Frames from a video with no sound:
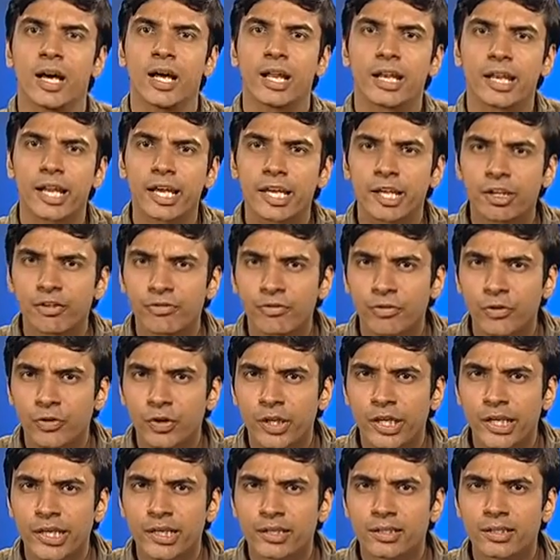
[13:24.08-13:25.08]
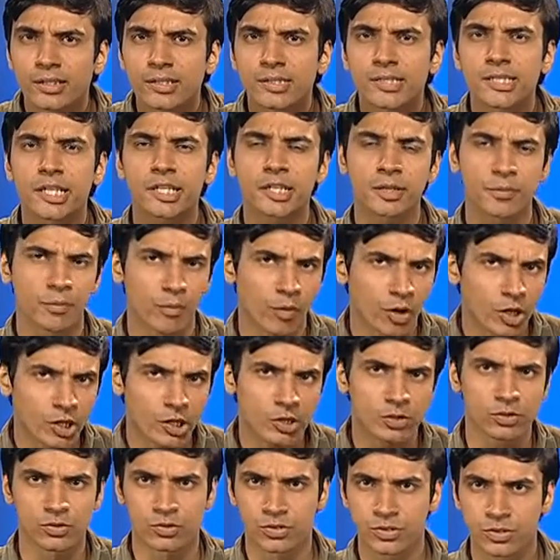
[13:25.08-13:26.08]
Like if you take certain
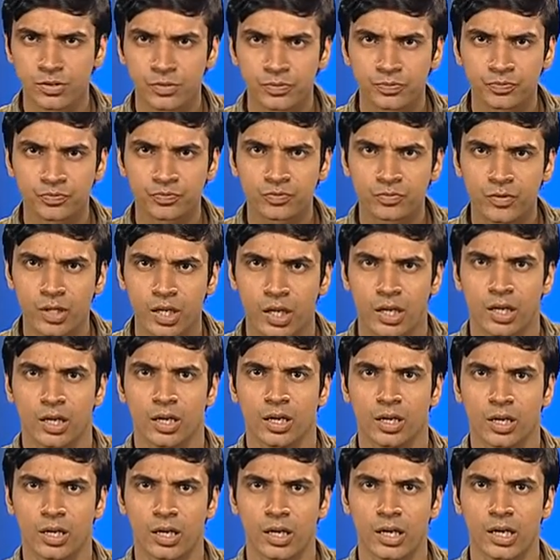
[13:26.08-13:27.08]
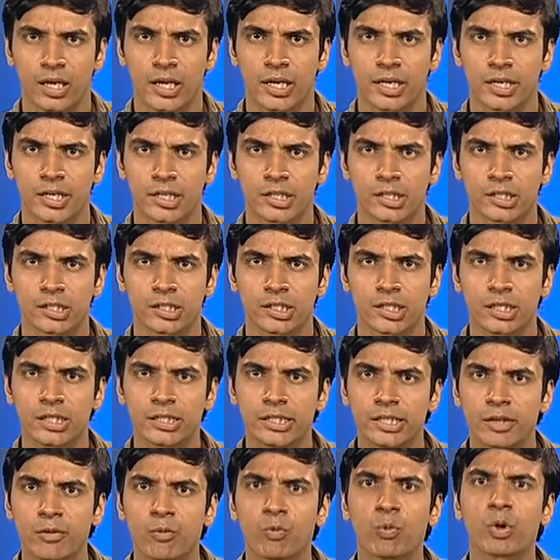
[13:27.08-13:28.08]
molecules, and
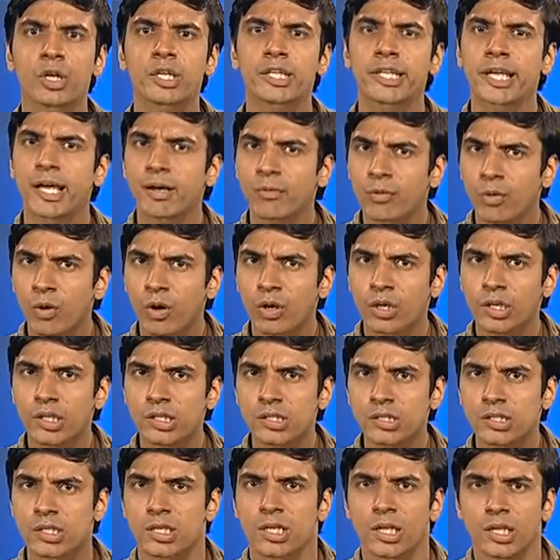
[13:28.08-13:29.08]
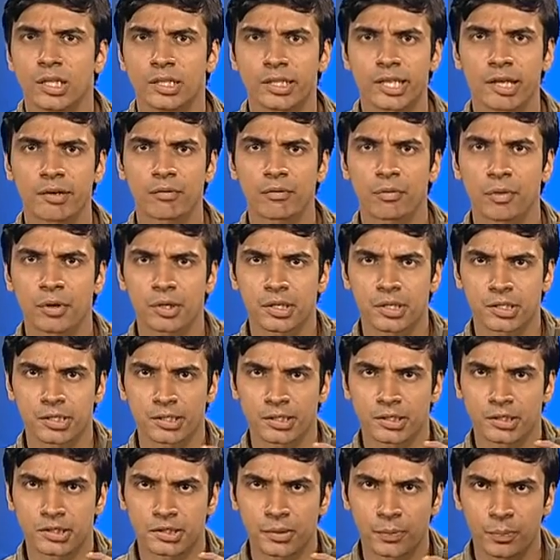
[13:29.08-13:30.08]
what they have got is, they have got
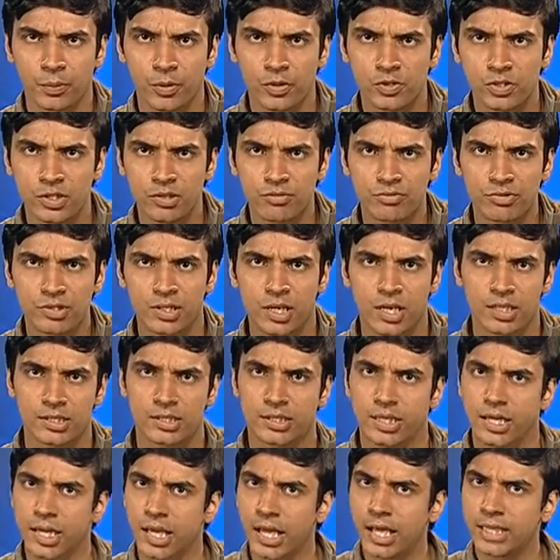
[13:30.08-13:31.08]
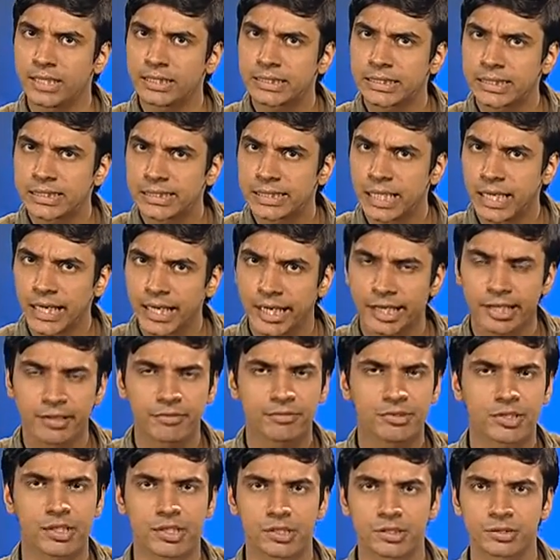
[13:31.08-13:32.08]
the positive charge and the
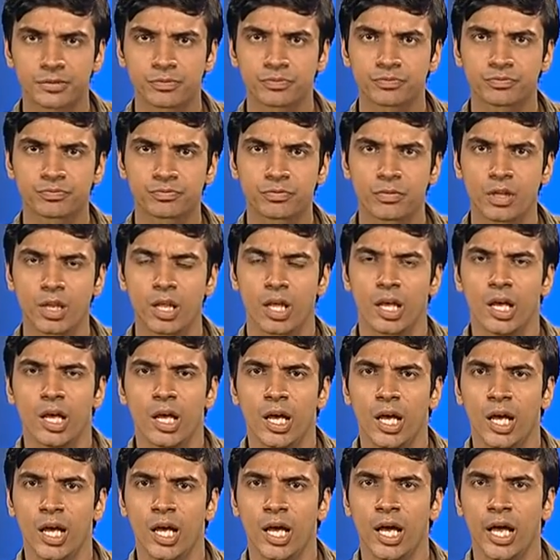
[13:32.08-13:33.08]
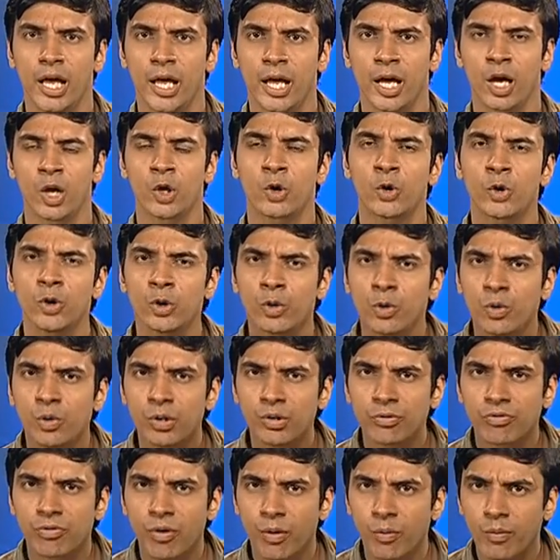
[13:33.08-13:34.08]
negative charge. Do you know
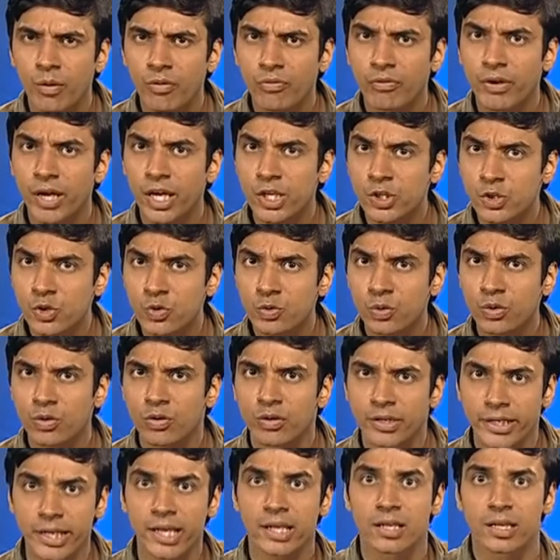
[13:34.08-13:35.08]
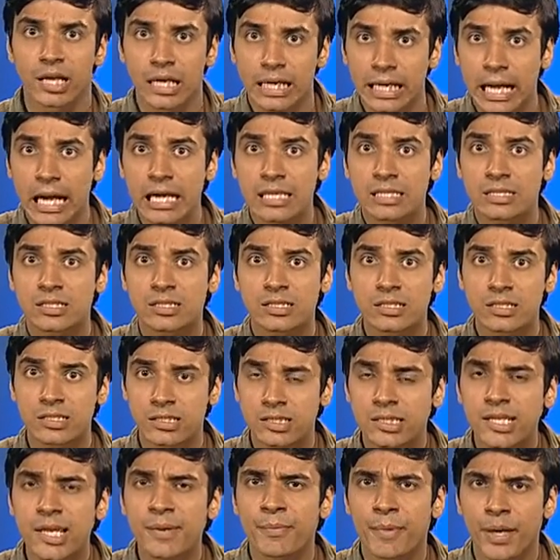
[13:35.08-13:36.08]
the formula of H2O? Yeah, that
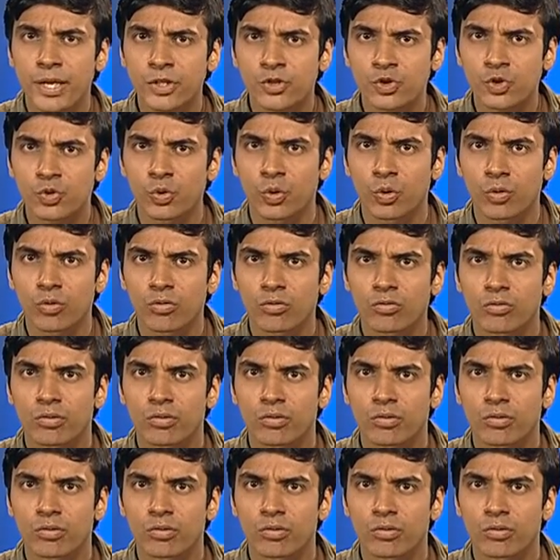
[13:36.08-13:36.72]
same H2O.